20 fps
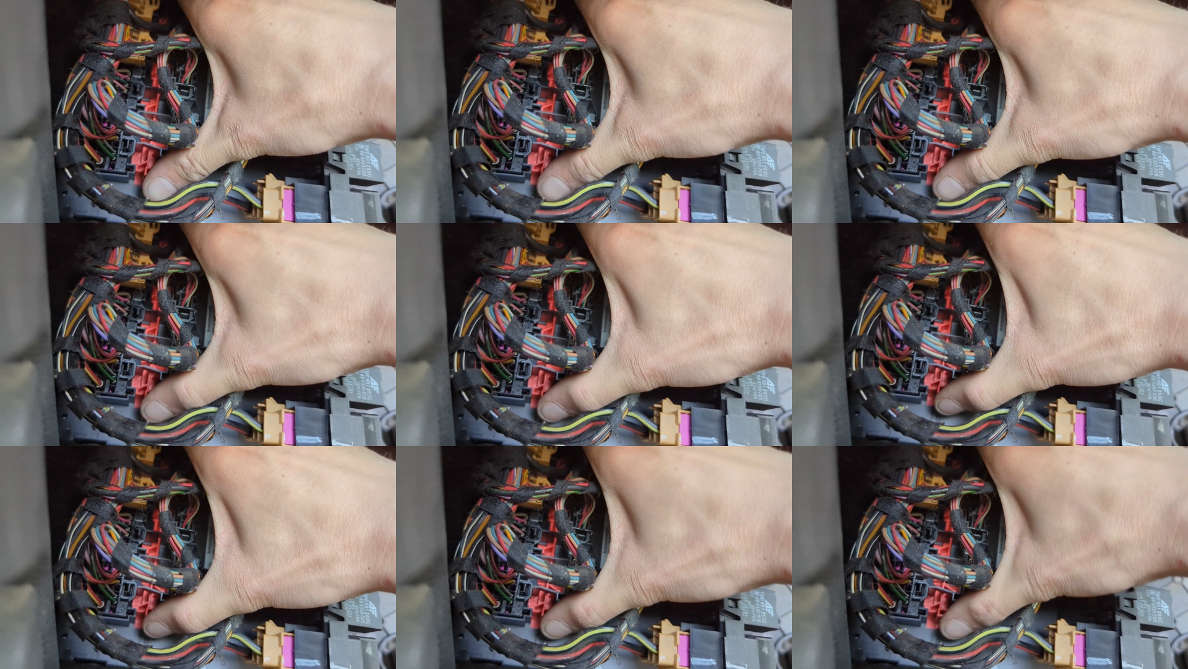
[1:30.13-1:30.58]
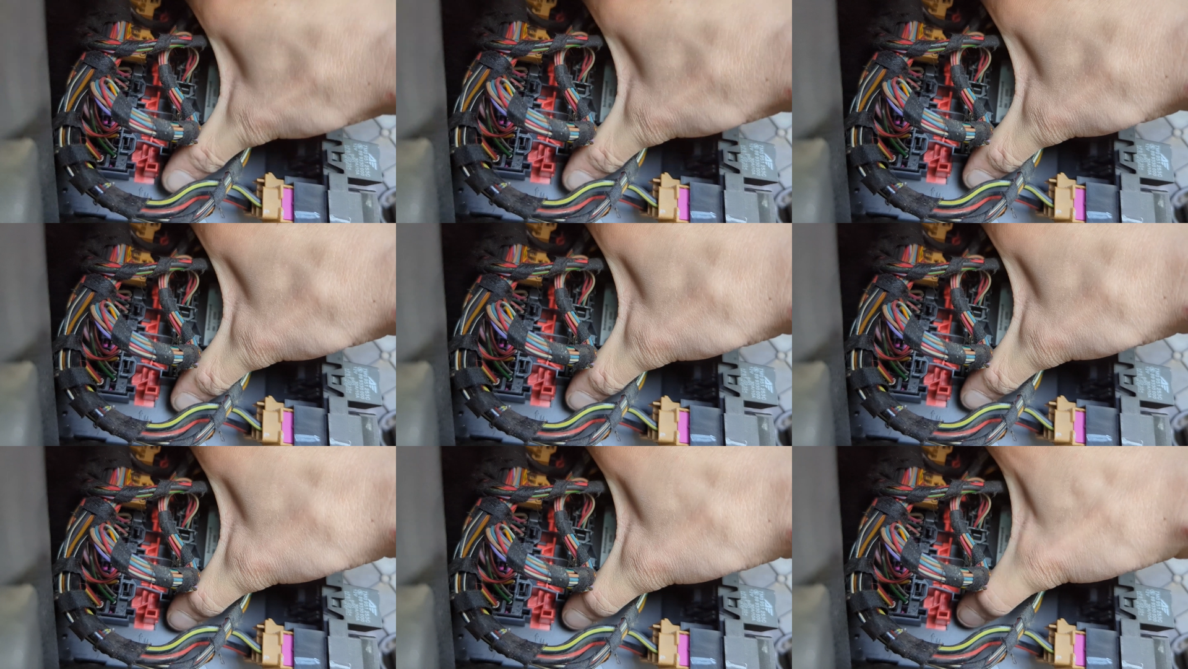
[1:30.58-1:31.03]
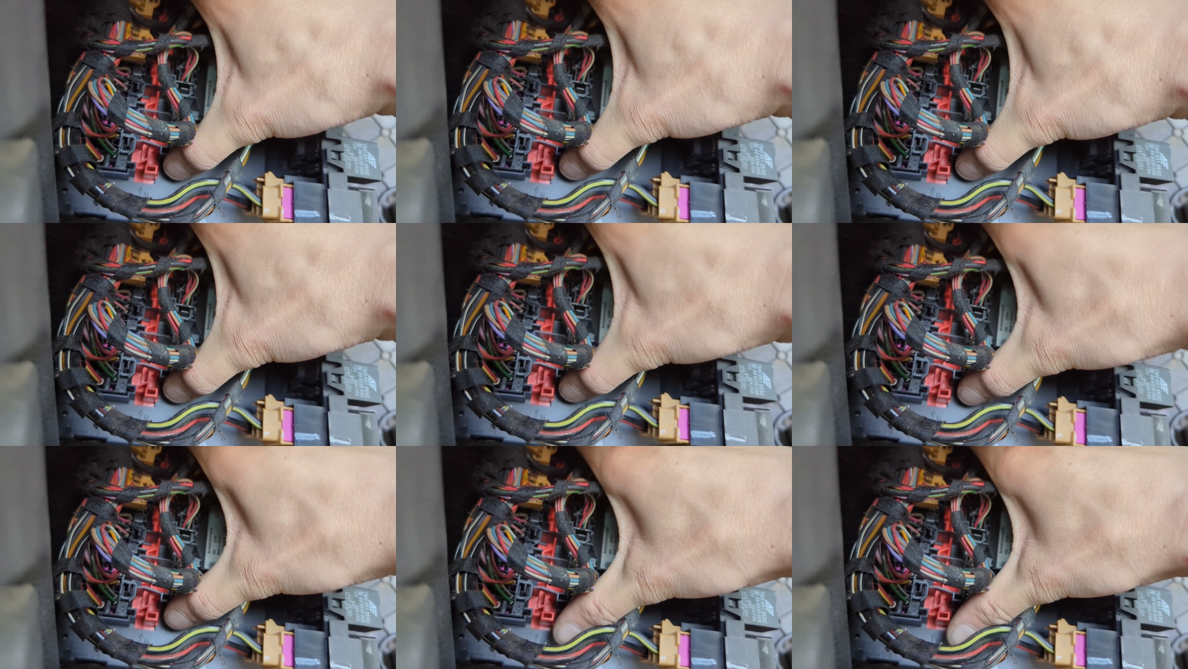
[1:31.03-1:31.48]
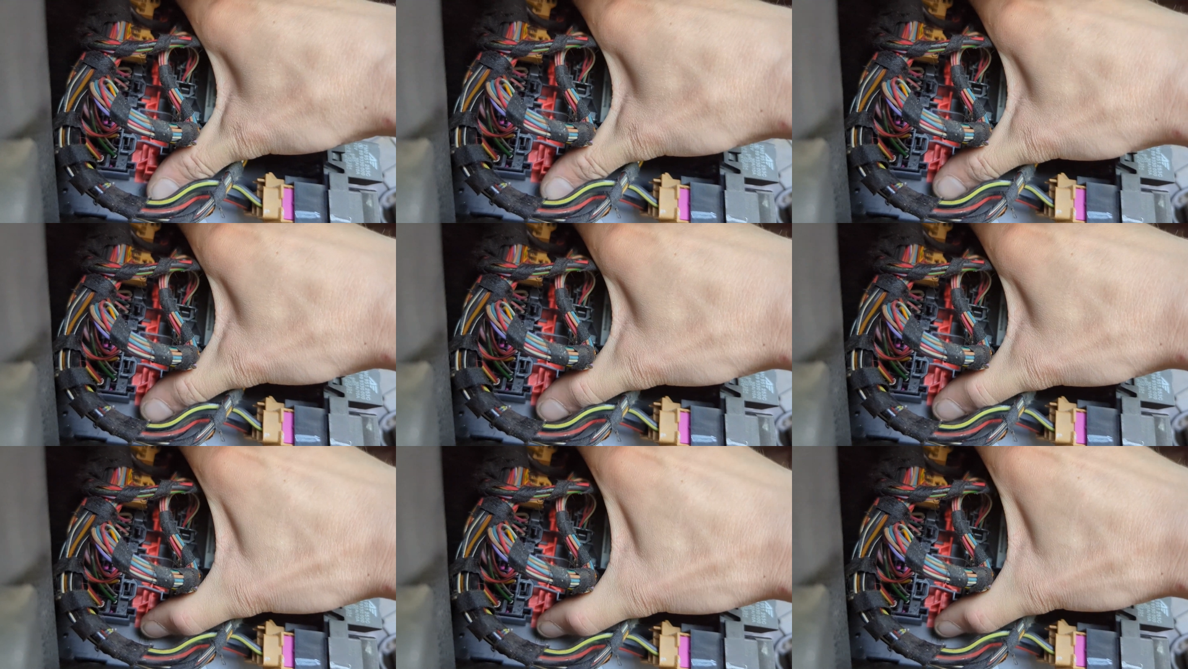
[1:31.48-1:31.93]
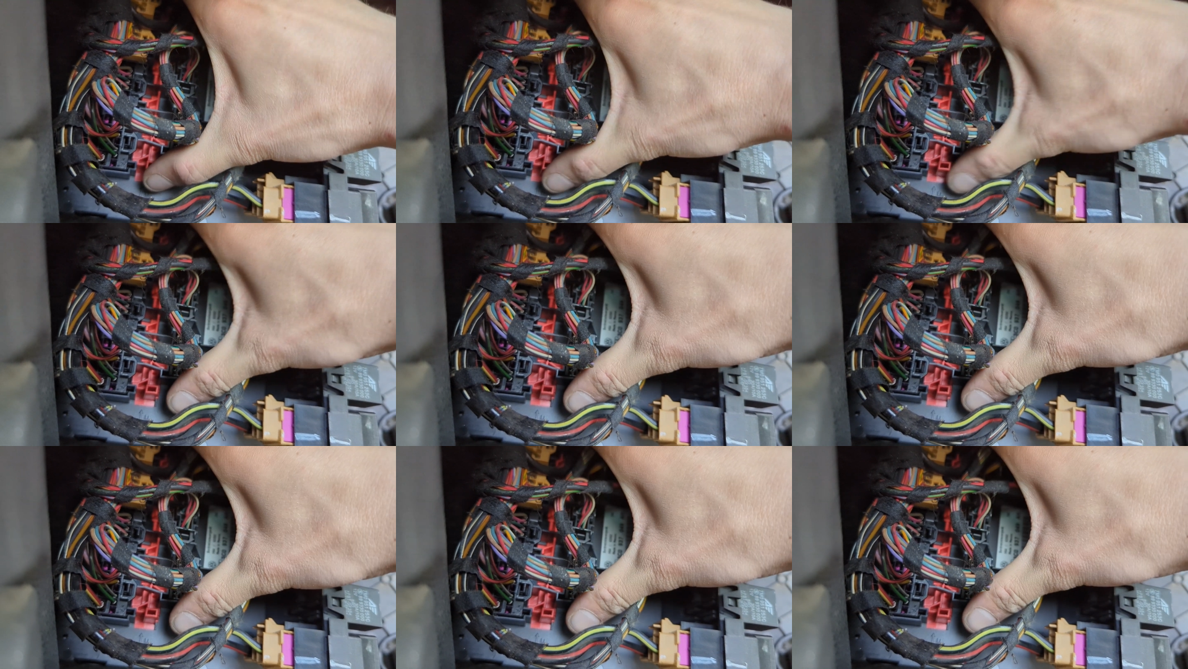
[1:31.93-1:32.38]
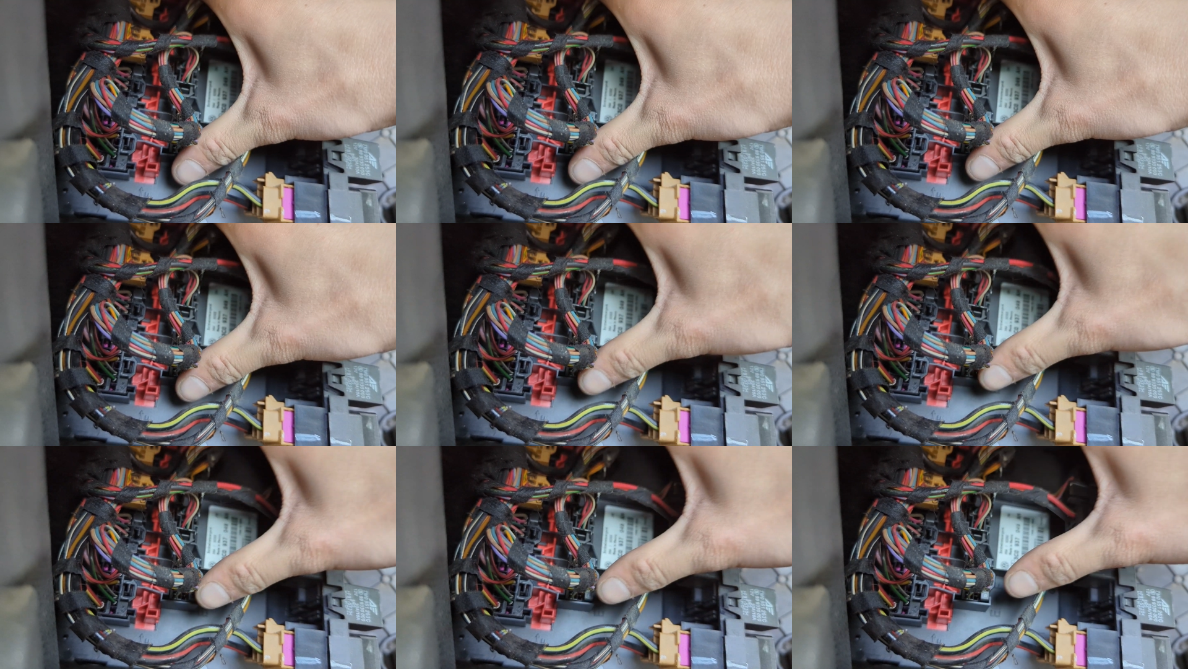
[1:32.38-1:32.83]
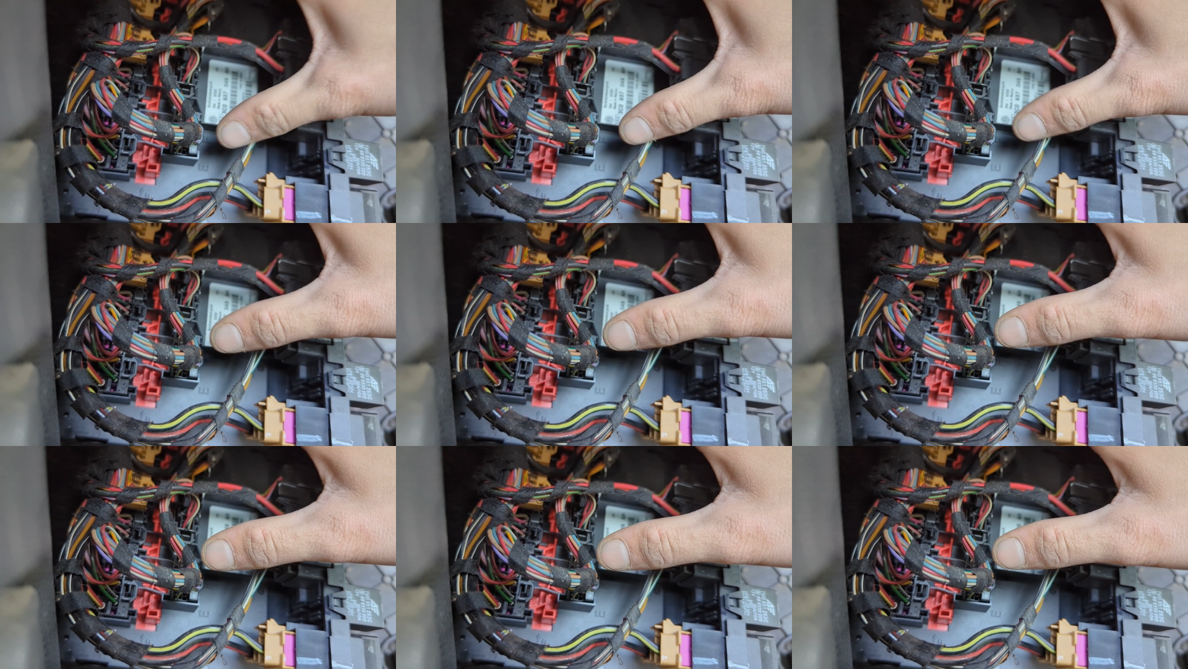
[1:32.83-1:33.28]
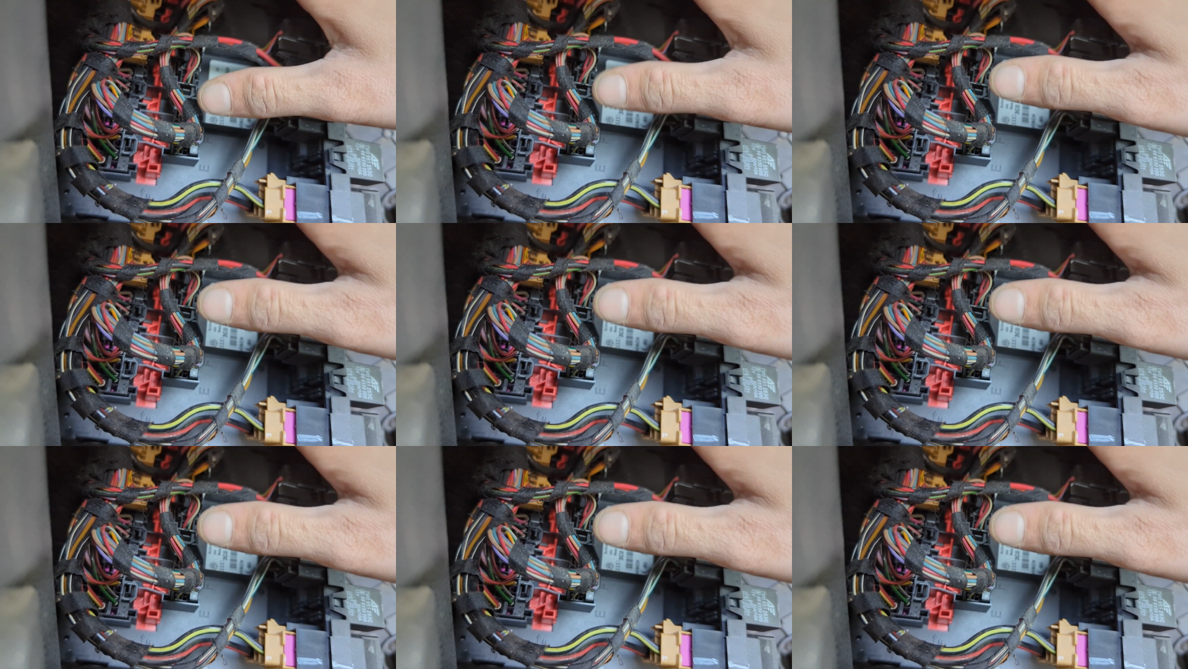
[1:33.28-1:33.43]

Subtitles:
Nobody's mouth can be seen.